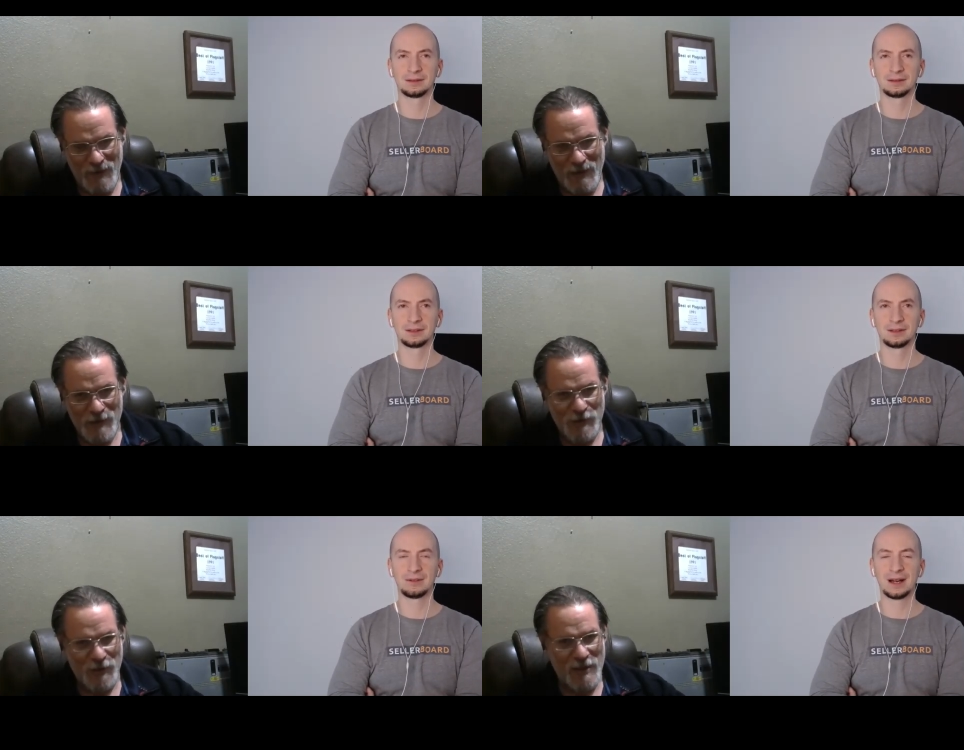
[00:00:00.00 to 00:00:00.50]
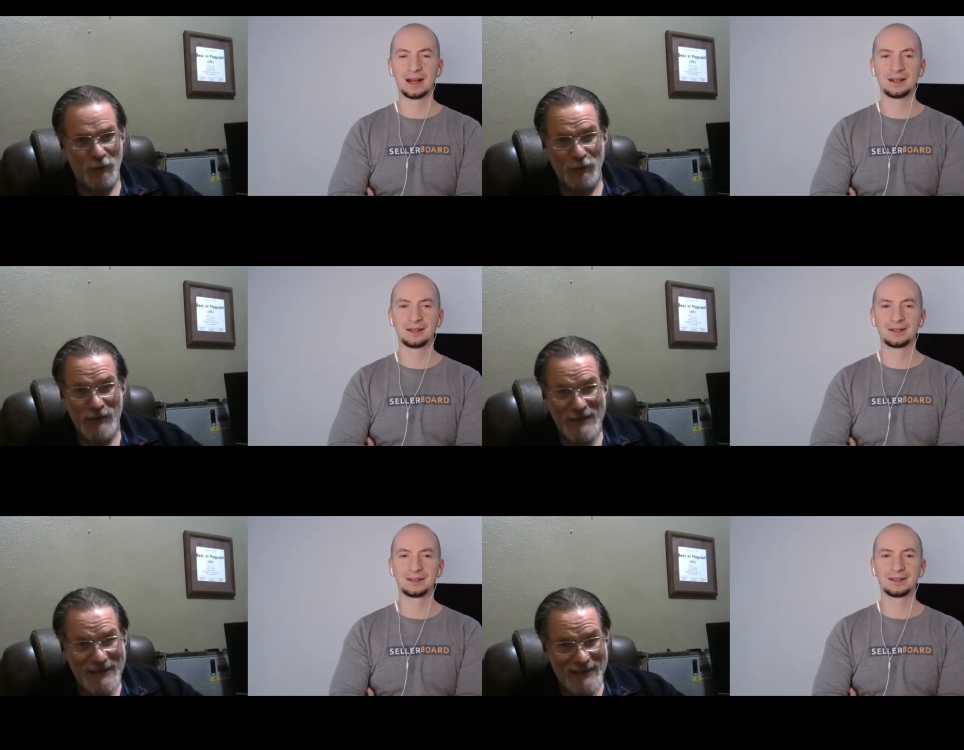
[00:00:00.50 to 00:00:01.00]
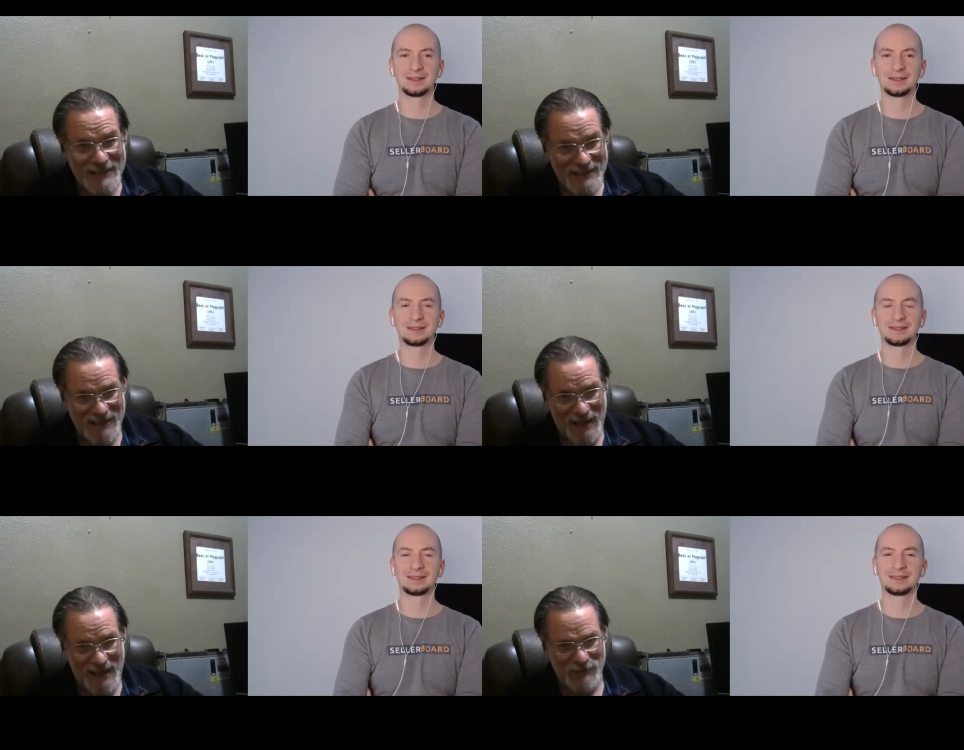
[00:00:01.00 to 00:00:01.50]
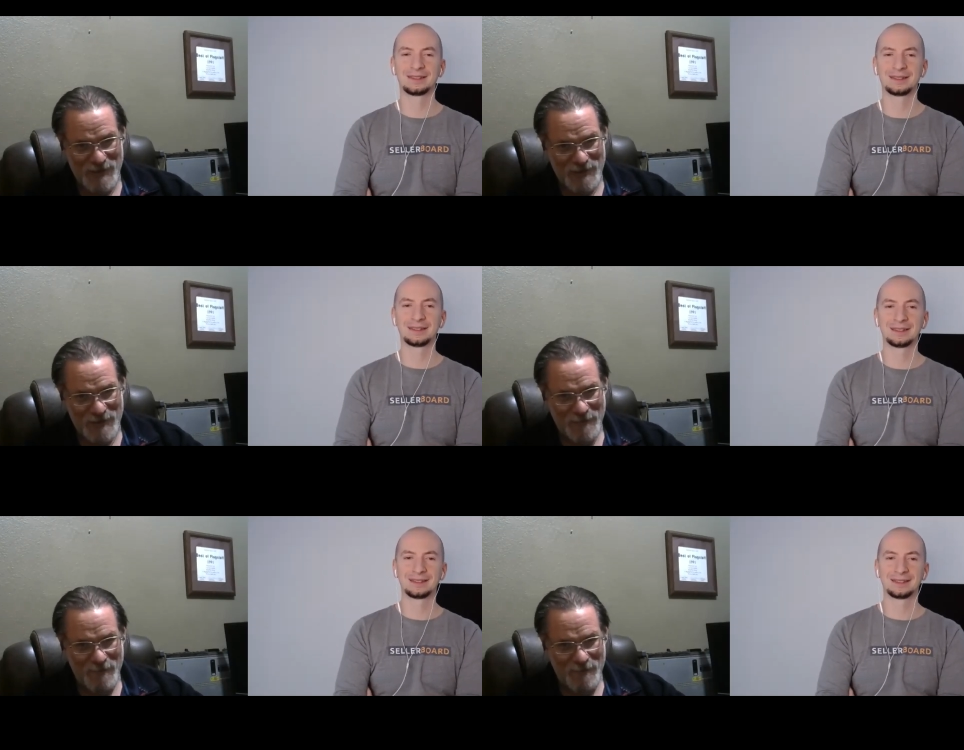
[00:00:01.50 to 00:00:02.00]
Speaker 1: So wow. they don't need discounts.
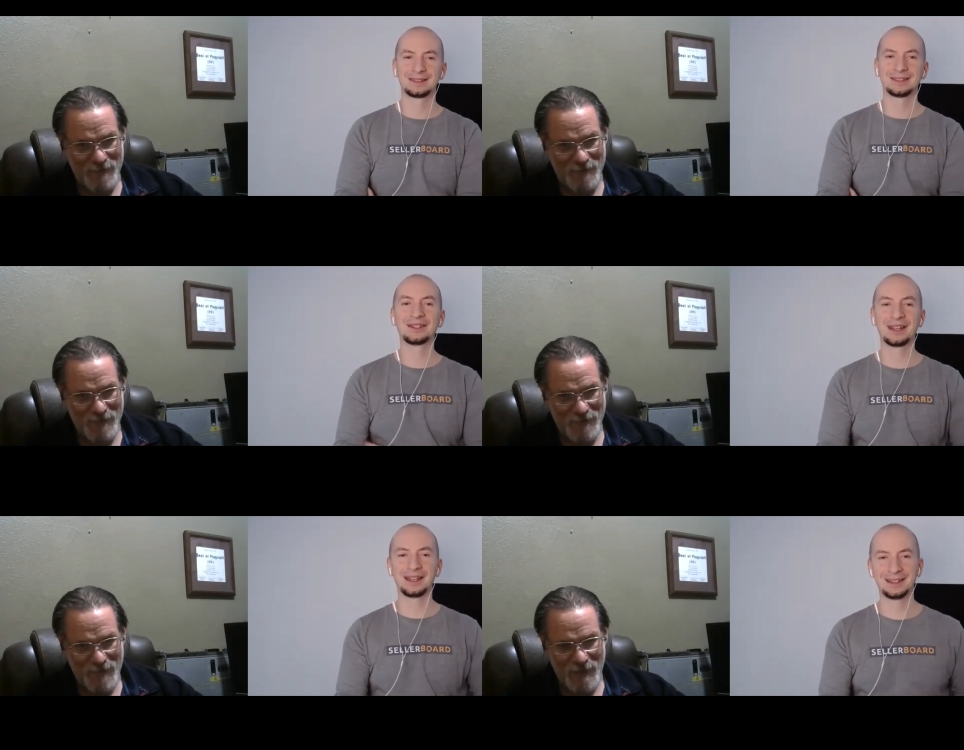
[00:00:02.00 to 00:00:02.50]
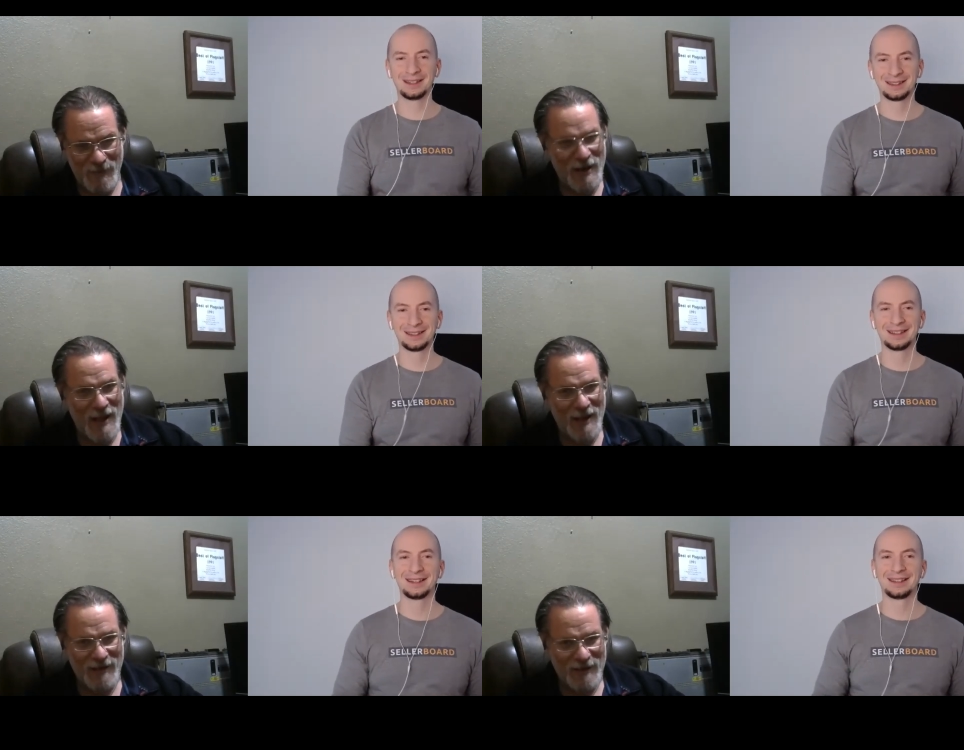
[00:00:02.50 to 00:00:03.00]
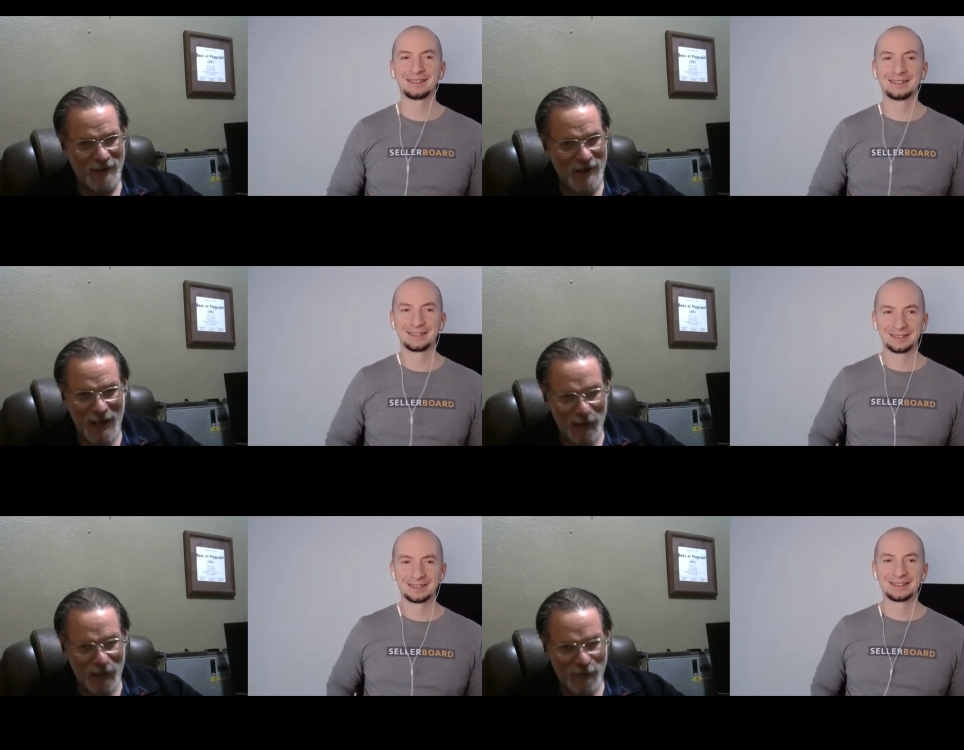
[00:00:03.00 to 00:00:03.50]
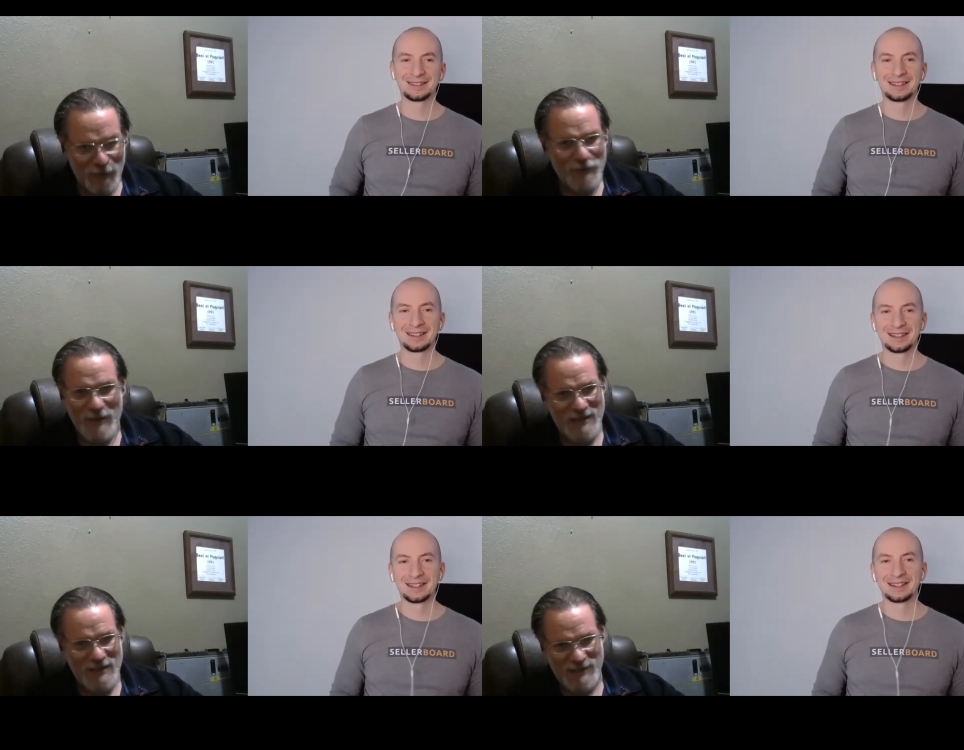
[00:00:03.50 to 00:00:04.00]
Okay. They're not they're not looking for
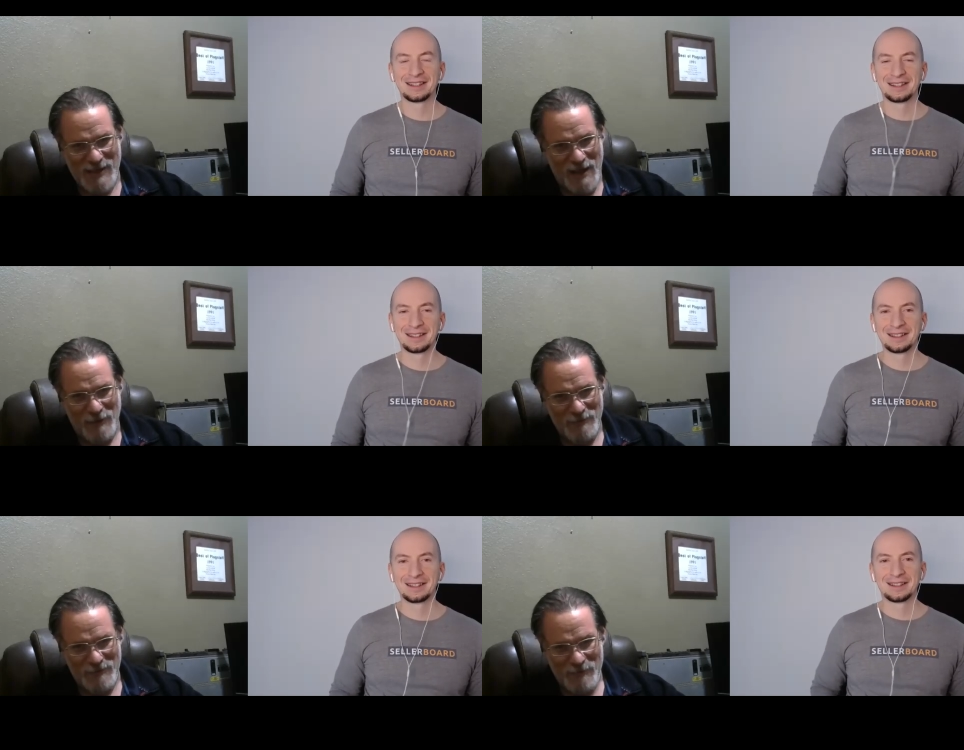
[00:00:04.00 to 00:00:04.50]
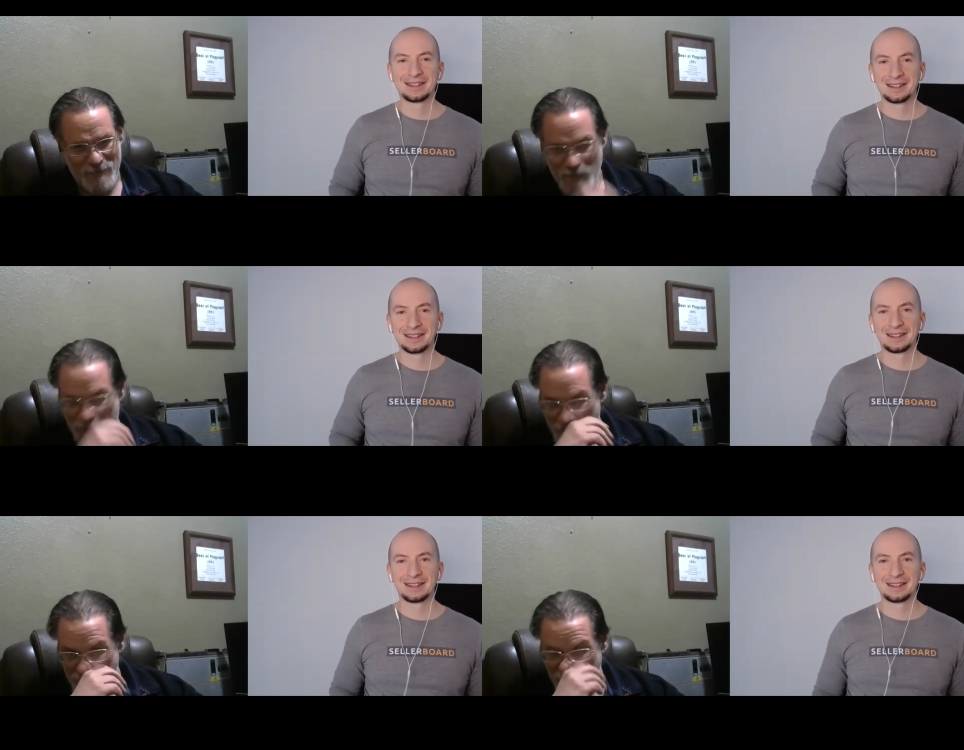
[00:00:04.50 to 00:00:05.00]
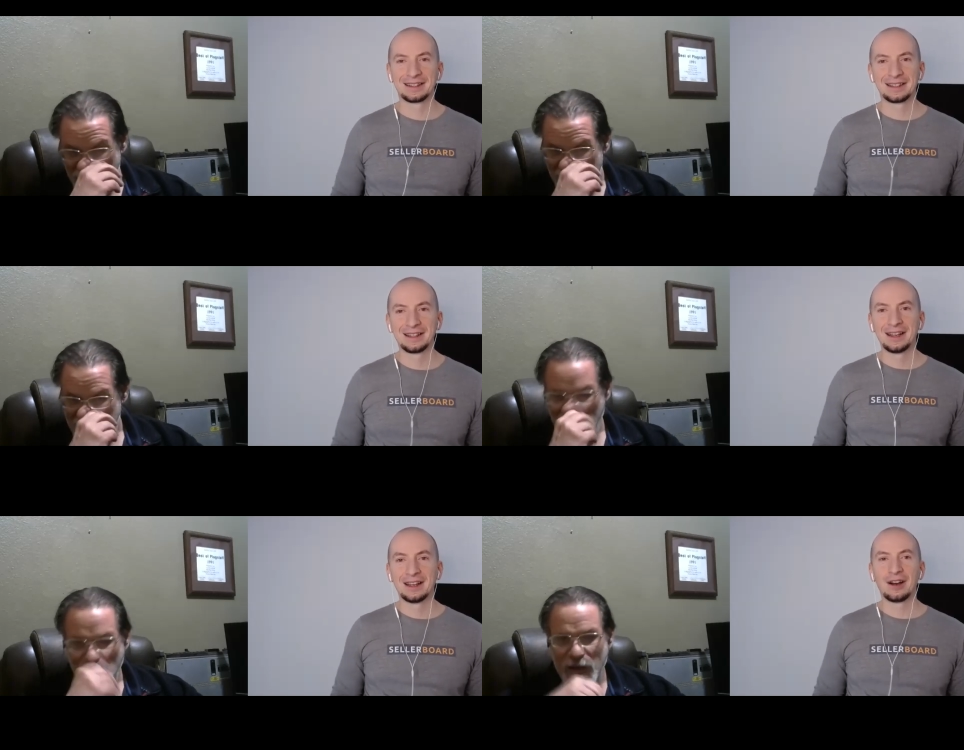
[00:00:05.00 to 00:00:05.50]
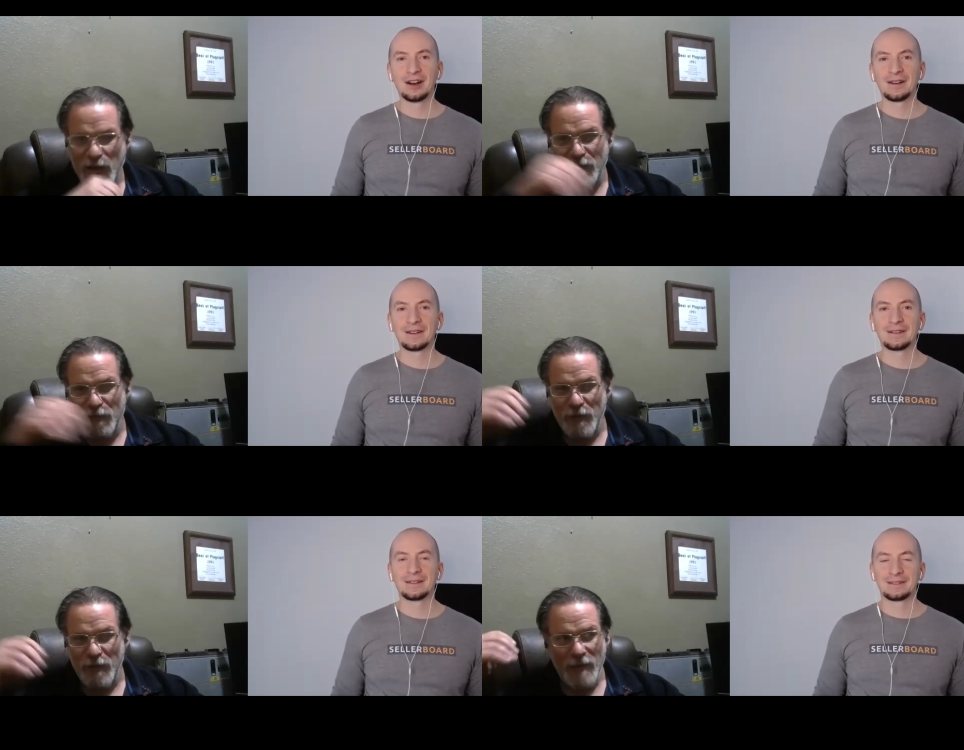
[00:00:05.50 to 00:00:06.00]
the discount. They're looking
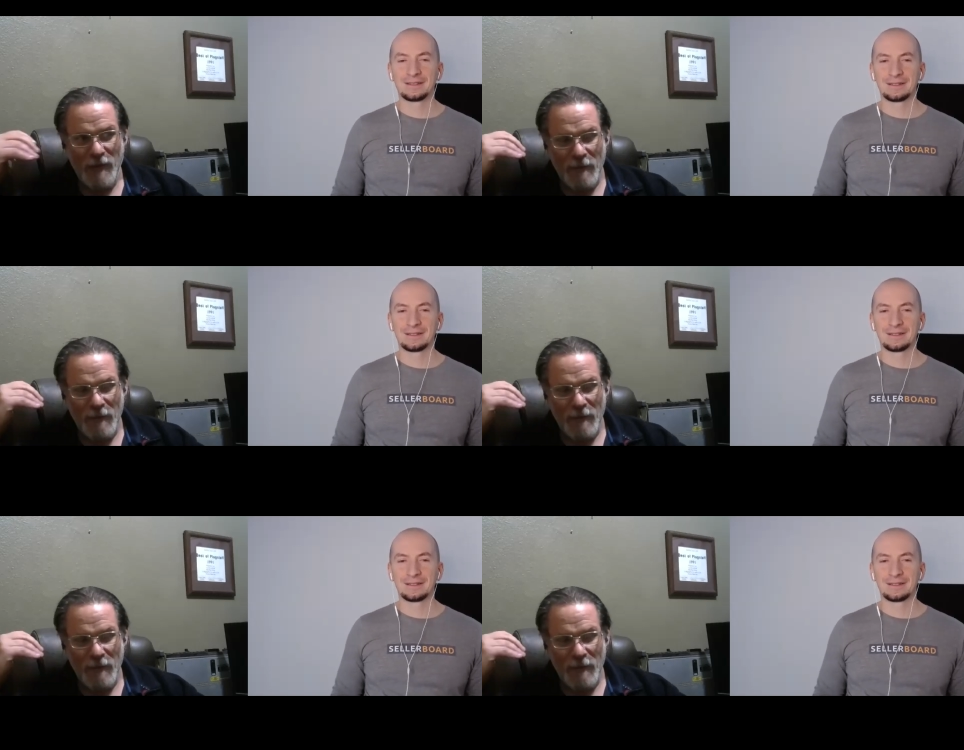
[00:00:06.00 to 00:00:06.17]
for